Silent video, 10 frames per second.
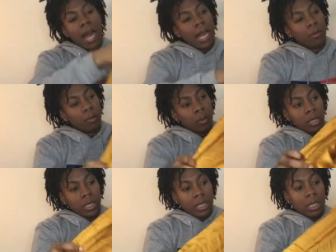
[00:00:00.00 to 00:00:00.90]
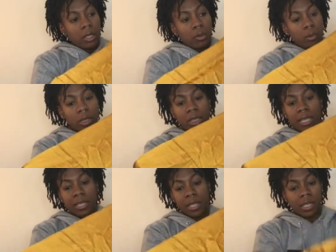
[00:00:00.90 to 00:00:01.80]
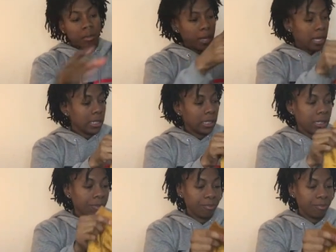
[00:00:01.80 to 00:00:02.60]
I really, really like these pants.